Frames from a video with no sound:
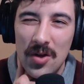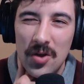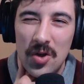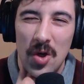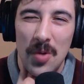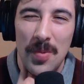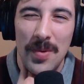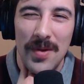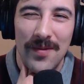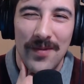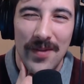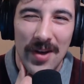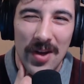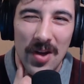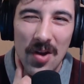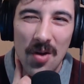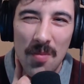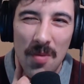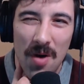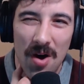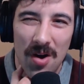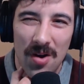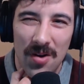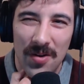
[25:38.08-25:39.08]

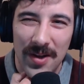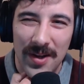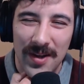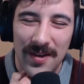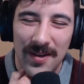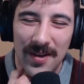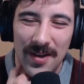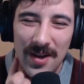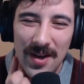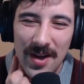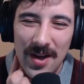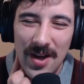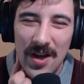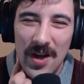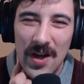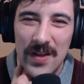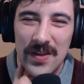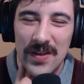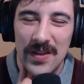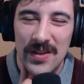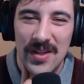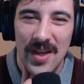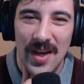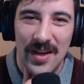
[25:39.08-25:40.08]
video modeling
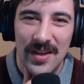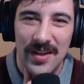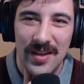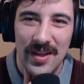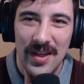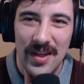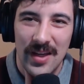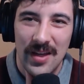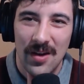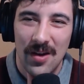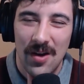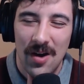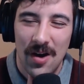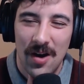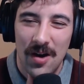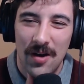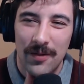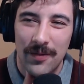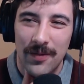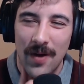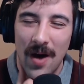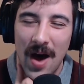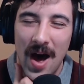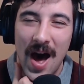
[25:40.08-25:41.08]
is a technique
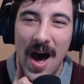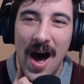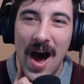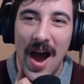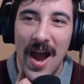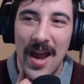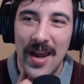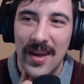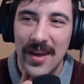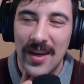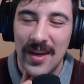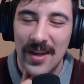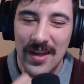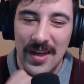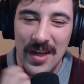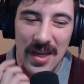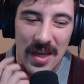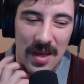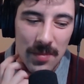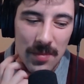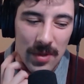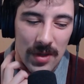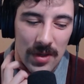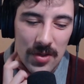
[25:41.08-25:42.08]
of hiding an
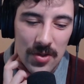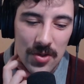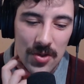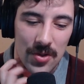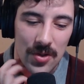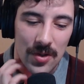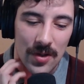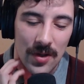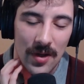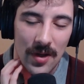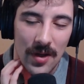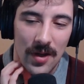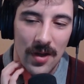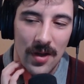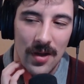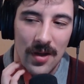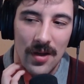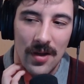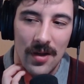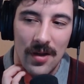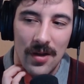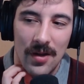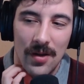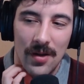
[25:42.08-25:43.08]
image,
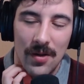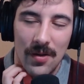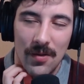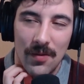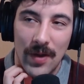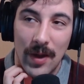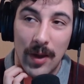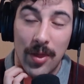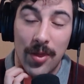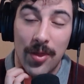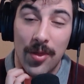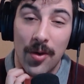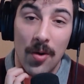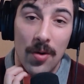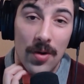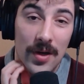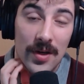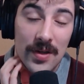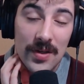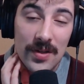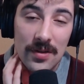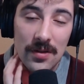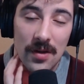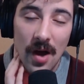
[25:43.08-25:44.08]
like
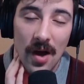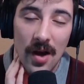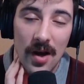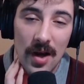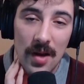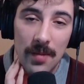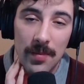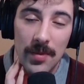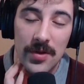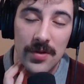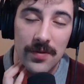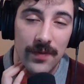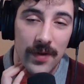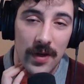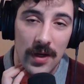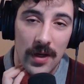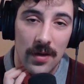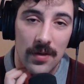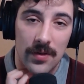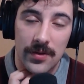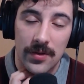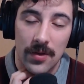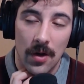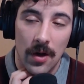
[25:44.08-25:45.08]
30, not an image,
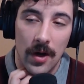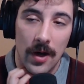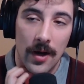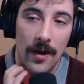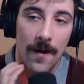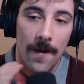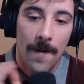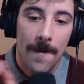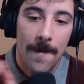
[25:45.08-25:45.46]
video, sorry.